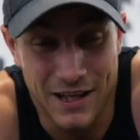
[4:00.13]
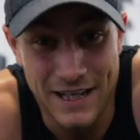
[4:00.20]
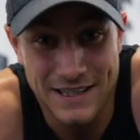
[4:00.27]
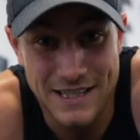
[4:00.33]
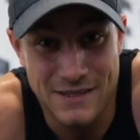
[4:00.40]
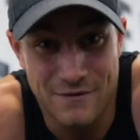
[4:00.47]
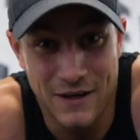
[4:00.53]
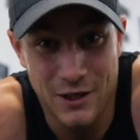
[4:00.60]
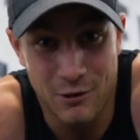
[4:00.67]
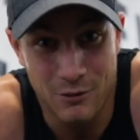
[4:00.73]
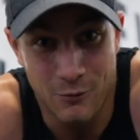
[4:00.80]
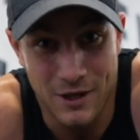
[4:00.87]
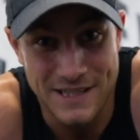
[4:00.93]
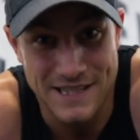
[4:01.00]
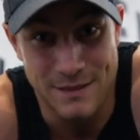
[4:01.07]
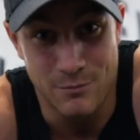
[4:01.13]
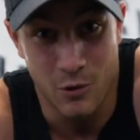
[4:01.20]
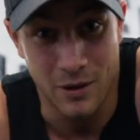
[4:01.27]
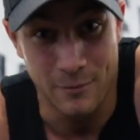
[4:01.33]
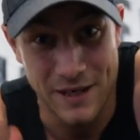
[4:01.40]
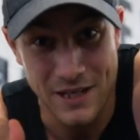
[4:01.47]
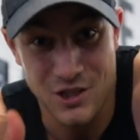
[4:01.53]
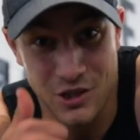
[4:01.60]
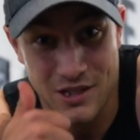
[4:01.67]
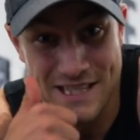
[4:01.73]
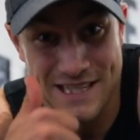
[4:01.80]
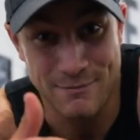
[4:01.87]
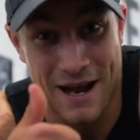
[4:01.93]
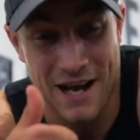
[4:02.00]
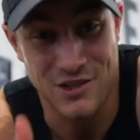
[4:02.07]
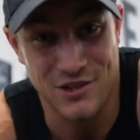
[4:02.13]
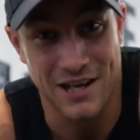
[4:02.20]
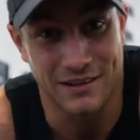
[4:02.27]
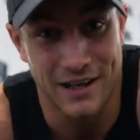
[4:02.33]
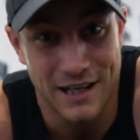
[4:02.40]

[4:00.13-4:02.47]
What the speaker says: like this video and want to see more, make sure to smash that